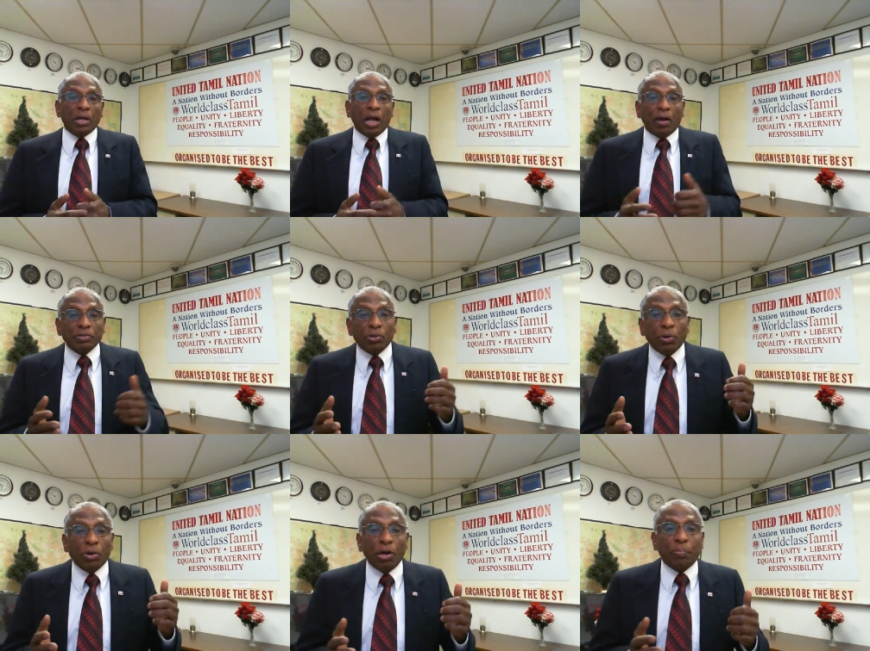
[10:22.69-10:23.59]
Our
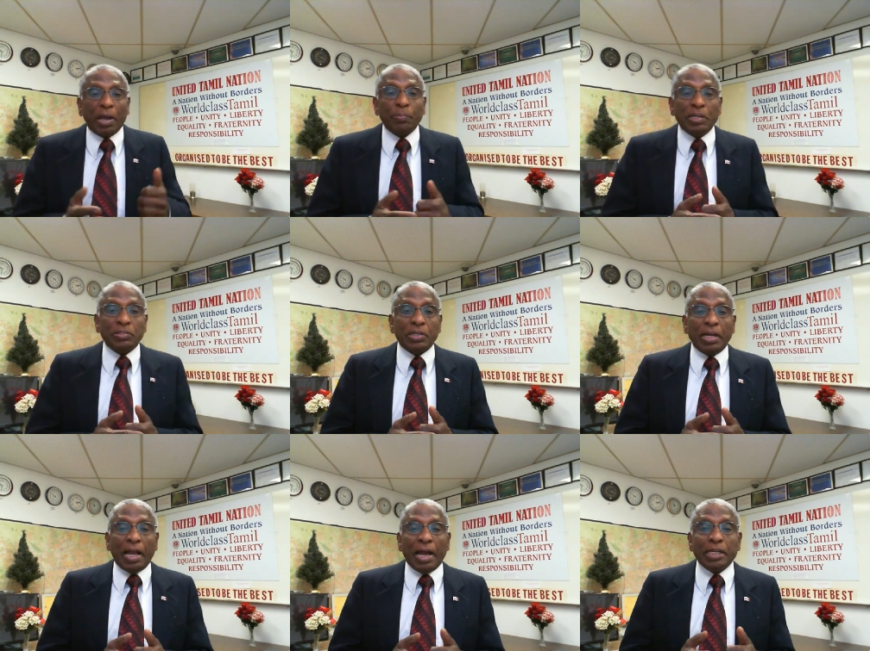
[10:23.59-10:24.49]
so-called Prime Minister
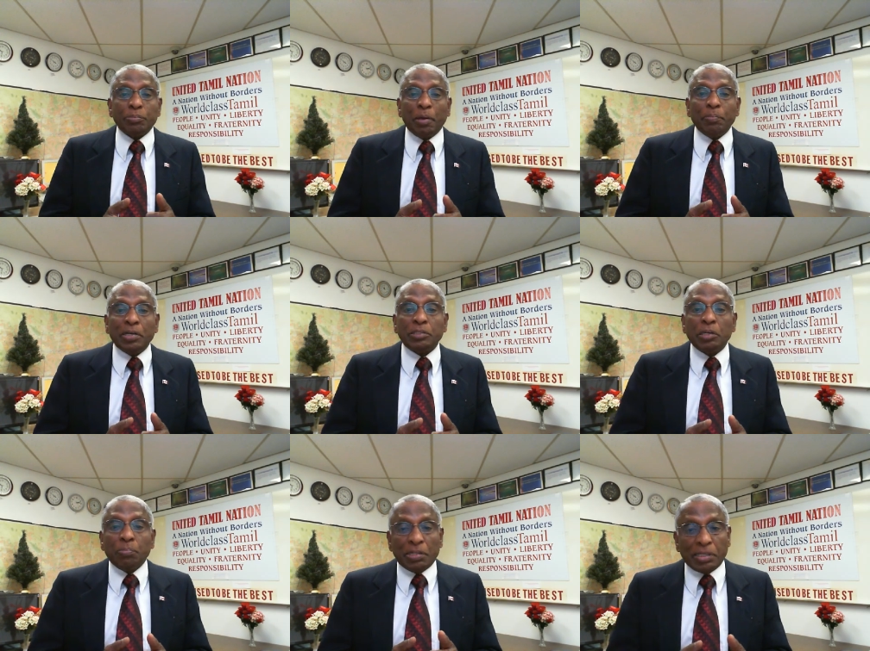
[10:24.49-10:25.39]
and his members
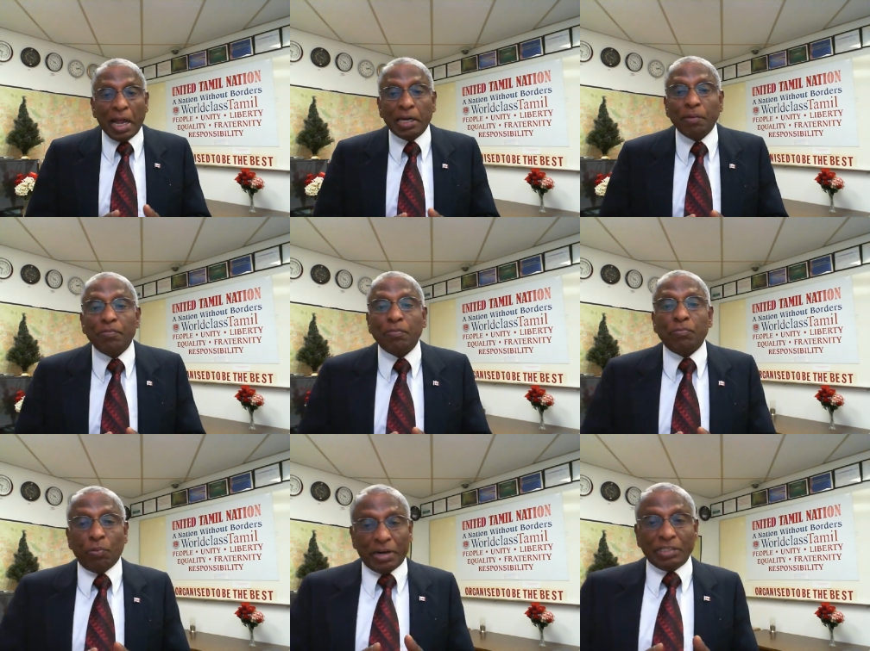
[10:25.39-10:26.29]
must stand up
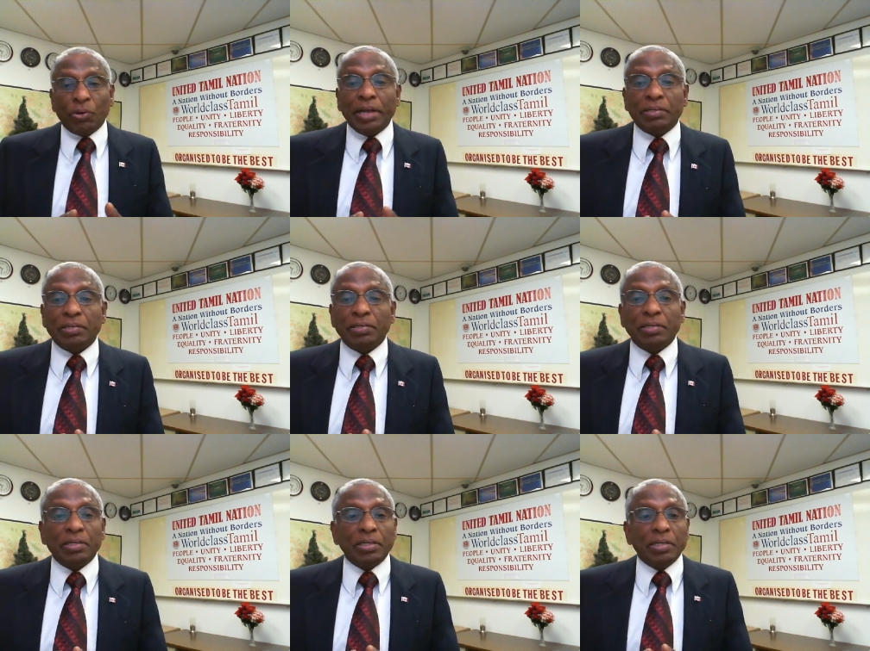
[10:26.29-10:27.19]
for what is right.
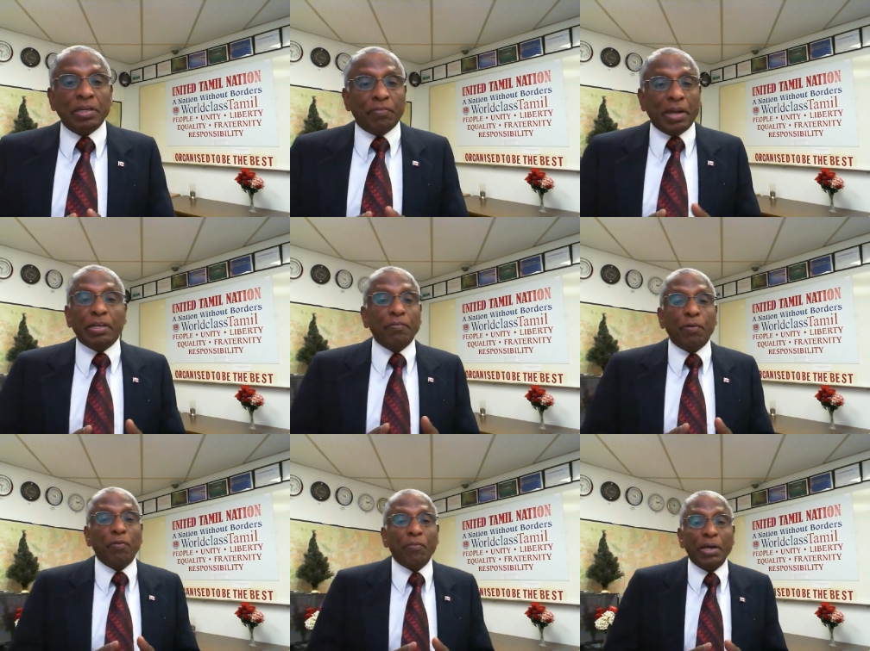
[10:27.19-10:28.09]
Fighting
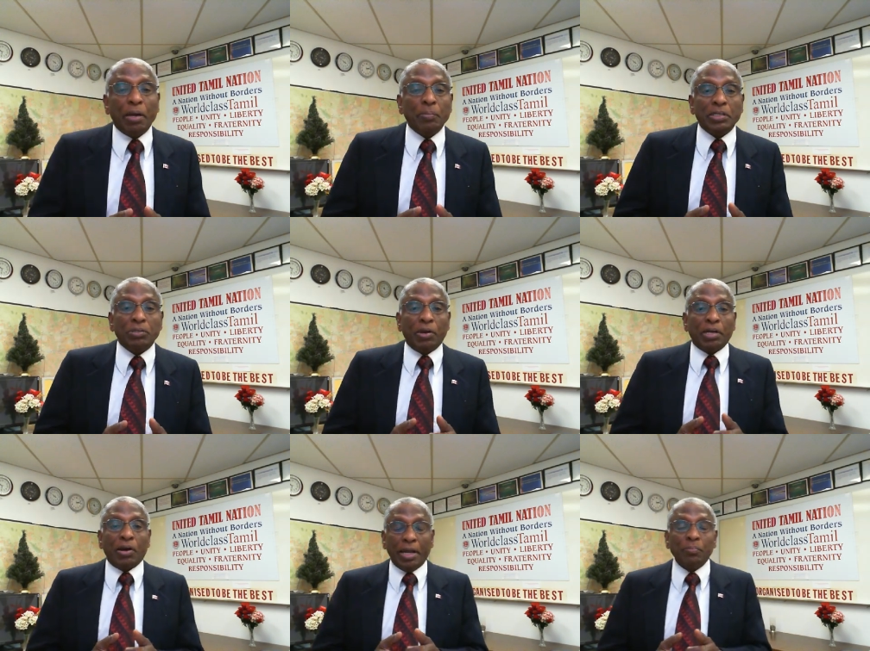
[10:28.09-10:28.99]
for freedom is not a
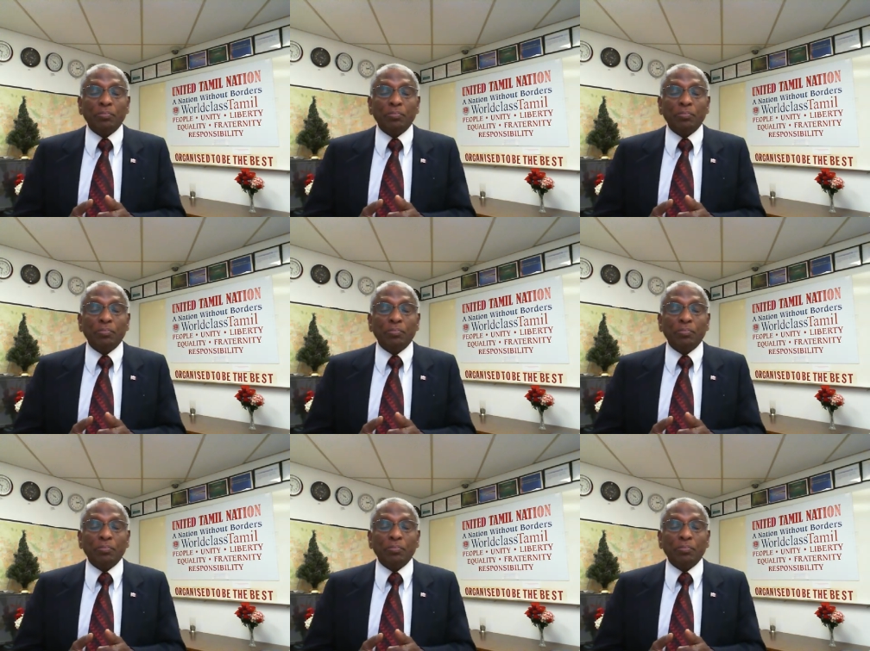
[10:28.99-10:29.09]
crime,